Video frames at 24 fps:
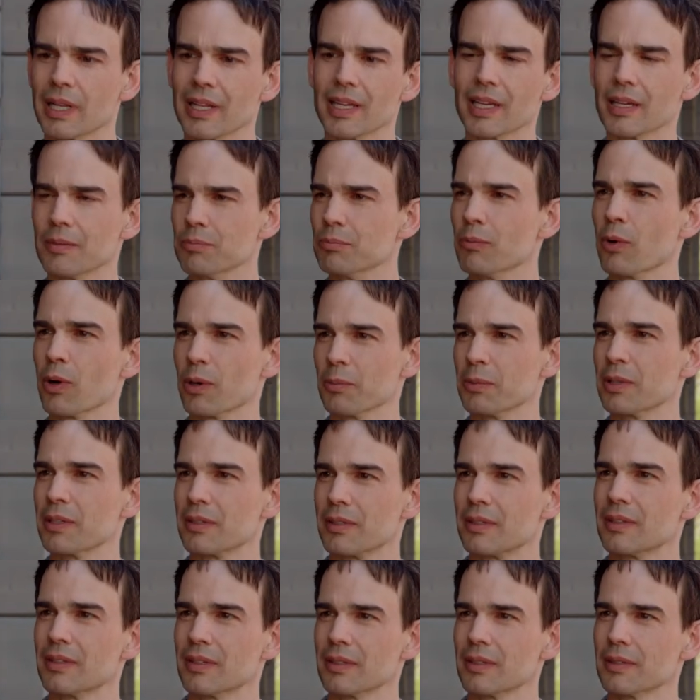Well, I am Mormon.
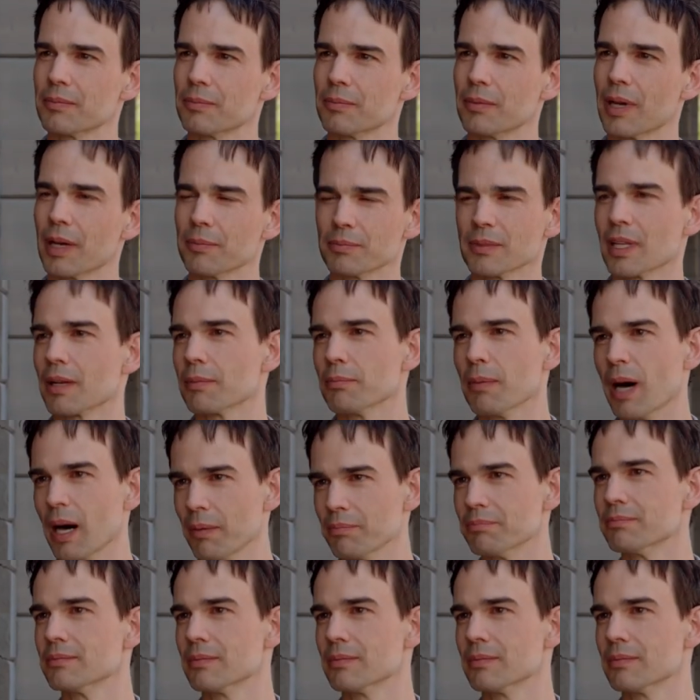I'm not a mom,